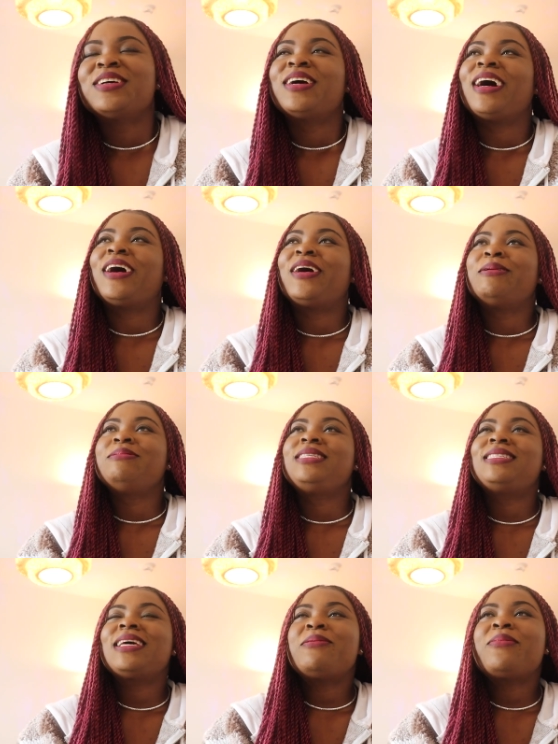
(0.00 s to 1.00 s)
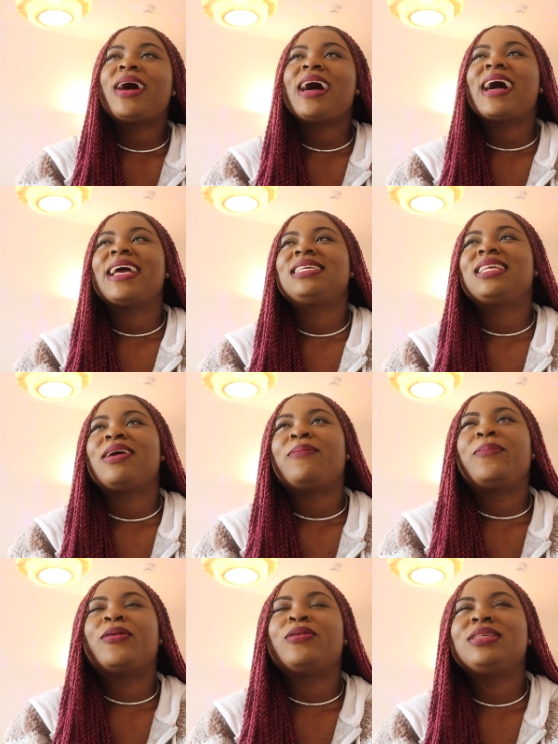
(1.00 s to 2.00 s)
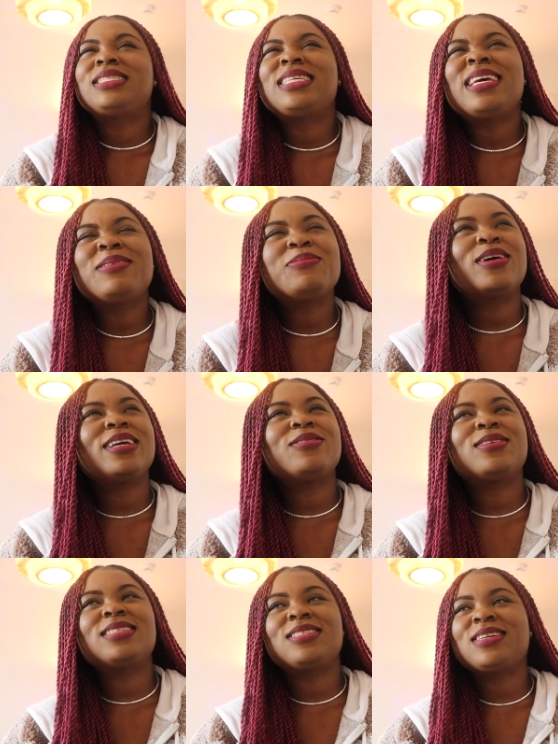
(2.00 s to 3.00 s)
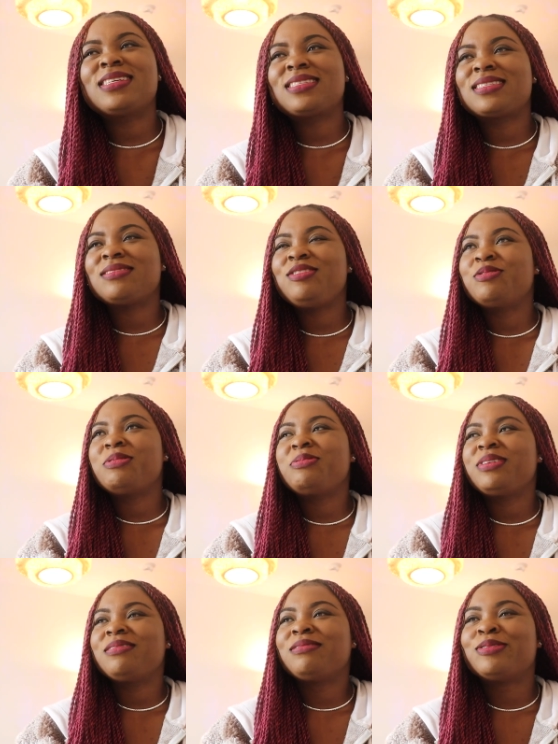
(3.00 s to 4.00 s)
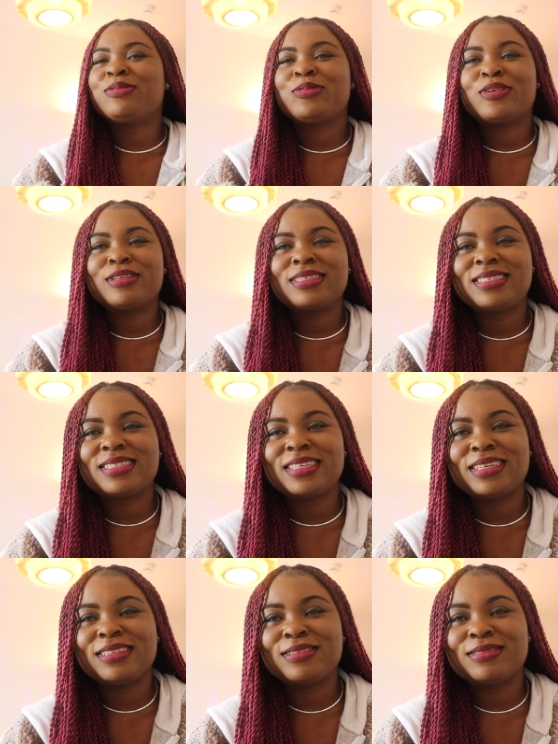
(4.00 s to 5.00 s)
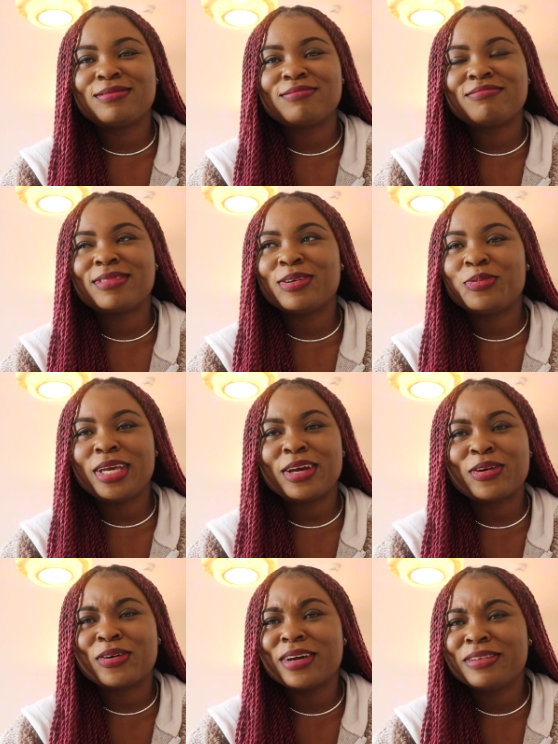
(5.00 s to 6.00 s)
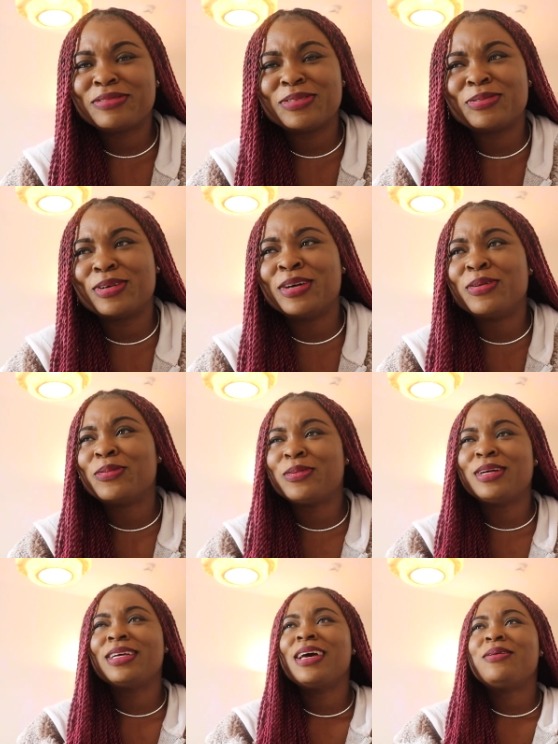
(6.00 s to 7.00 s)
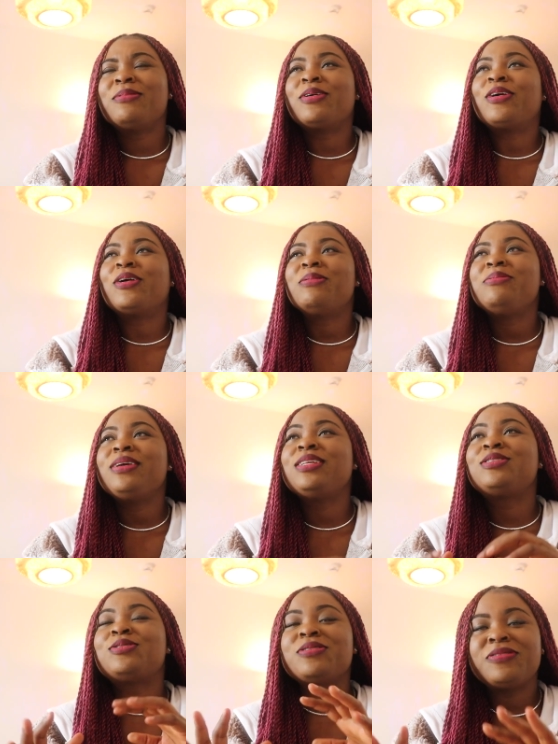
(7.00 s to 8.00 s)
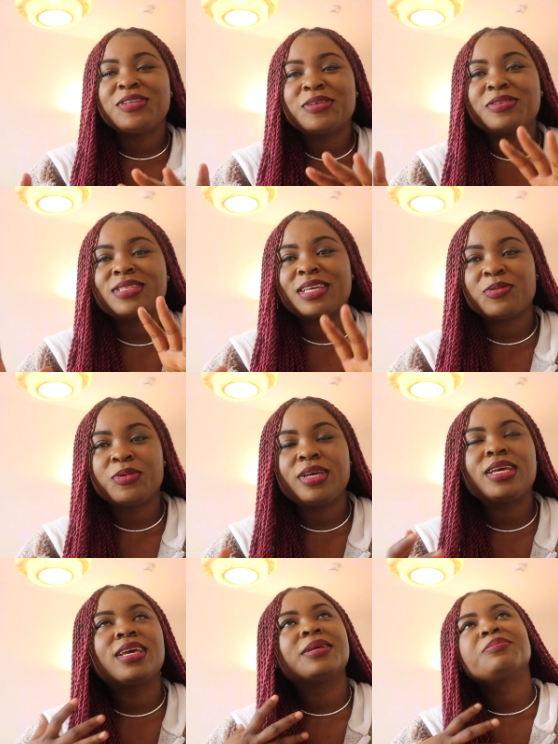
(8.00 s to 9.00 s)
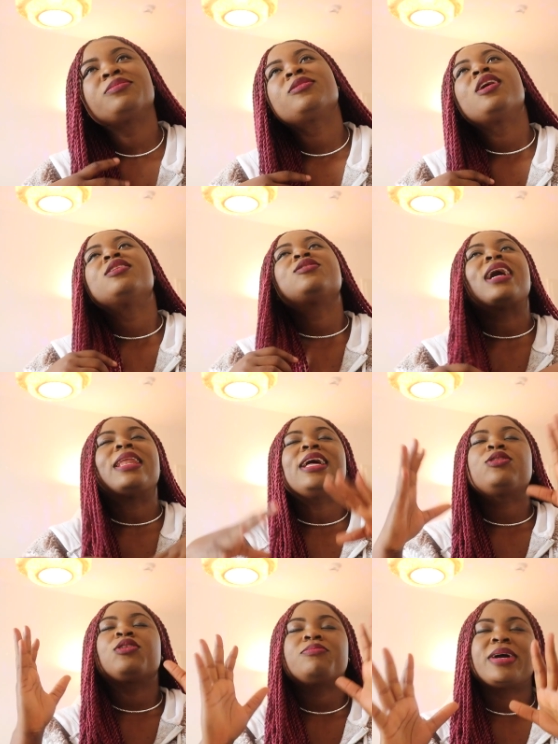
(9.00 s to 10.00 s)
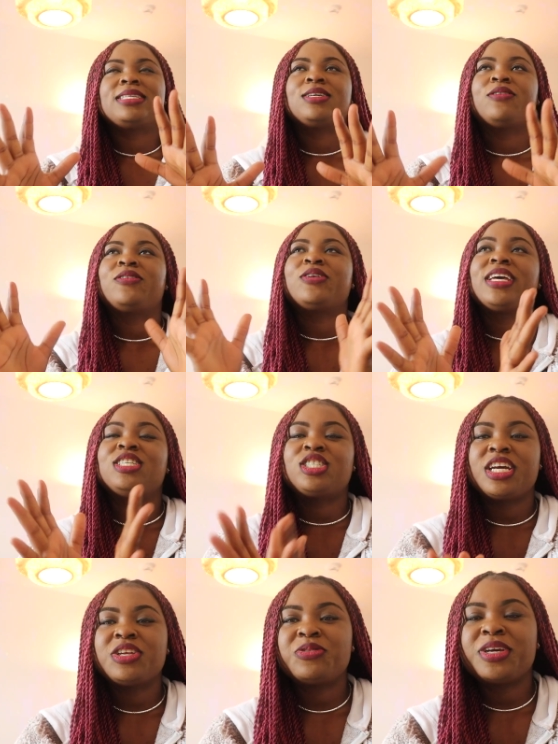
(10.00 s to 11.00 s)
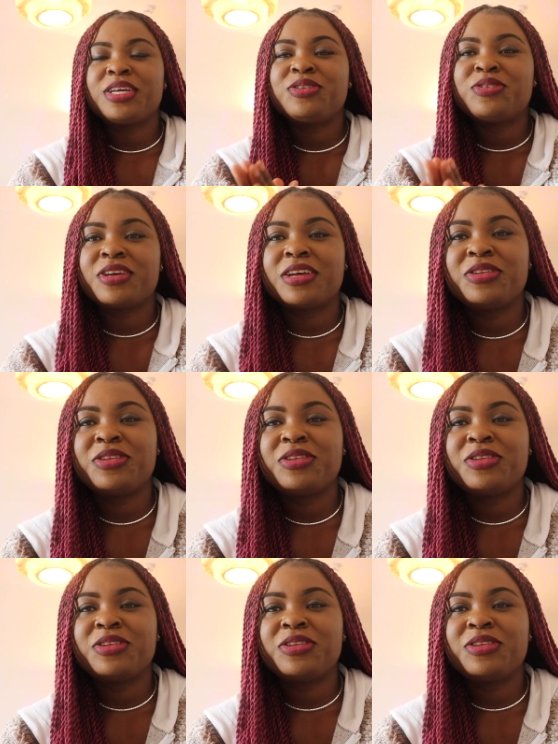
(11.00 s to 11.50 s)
December, I started posting, but it was just, maybe once in a week or even one, or maybe two videos a week. So, and I told myself, okay, January, New